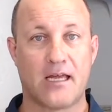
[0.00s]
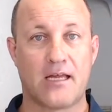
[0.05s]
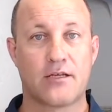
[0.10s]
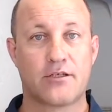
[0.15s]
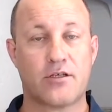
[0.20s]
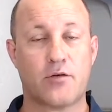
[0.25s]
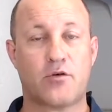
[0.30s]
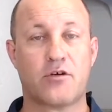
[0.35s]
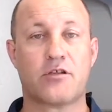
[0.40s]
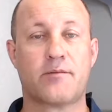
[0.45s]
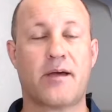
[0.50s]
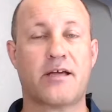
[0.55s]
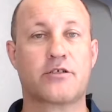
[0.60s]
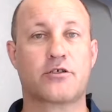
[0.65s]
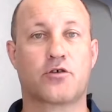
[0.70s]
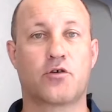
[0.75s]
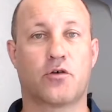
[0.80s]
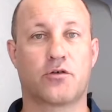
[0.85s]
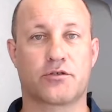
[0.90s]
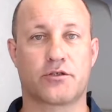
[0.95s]
So what are the major
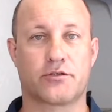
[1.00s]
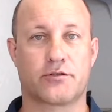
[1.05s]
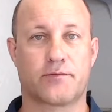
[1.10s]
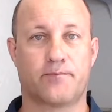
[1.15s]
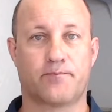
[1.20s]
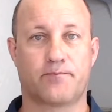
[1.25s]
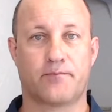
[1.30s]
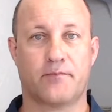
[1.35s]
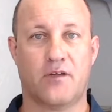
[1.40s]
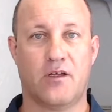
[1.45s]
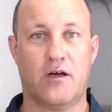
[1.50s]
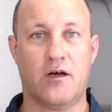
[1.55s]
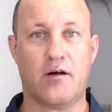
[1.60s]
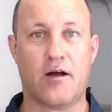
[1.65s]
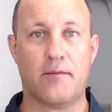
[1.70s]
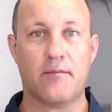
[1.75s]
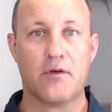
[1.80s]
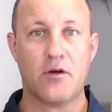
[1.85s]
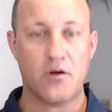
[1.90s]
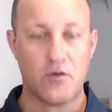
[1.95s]
causes? All right.
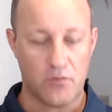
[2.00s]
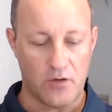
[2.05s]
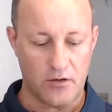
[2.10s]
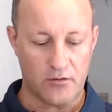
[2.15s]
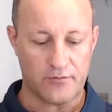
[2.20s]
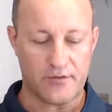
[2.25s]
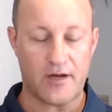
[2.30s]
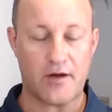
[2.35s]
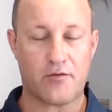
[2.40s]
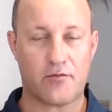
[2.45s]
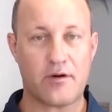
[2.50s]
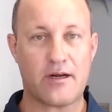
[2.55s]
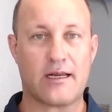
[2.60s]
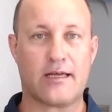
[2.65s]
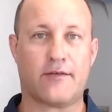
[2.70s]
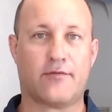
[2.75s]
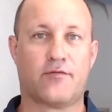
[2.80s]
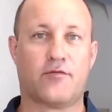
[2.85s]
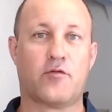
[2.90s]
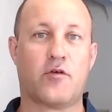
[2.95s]
Well, there are
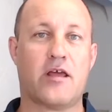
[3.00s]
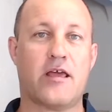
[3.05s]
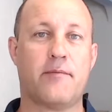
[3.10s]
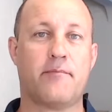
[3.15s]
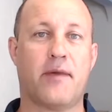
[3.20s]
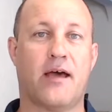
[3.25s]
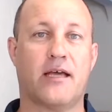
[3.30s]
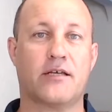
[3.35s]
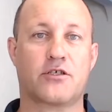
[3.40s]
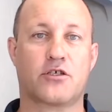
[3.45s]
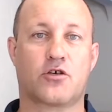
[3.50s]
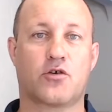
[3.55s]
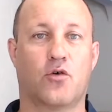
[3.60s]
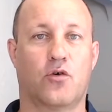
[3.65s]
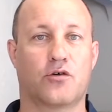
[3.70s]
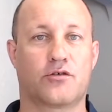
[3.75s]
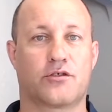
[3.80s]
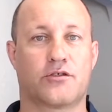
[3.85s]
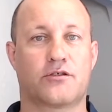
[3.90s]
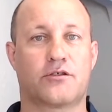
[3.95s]
really three major
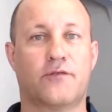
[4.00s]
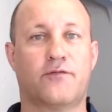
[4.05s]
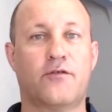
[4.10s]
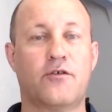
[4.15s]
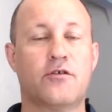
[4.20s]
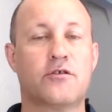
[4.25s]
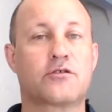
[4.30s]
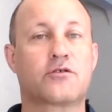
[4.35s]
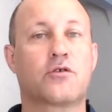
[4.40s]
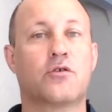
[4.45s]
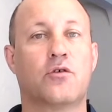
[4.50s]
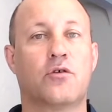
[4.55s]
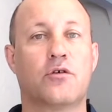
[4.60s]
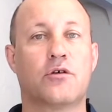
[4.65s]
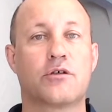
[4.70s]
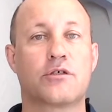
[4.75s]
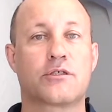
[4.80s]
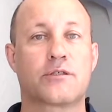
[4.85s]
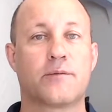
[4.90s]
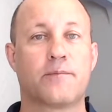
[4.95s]
causes. The first
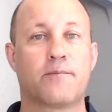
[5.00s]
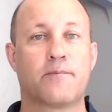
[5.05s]
cause